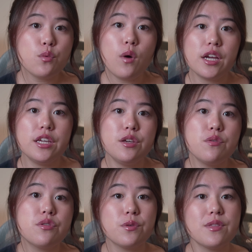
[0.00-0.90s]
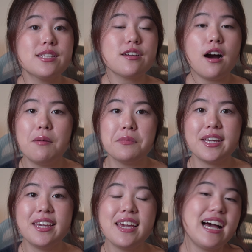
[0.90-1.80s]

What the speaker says: walking you through this calmly.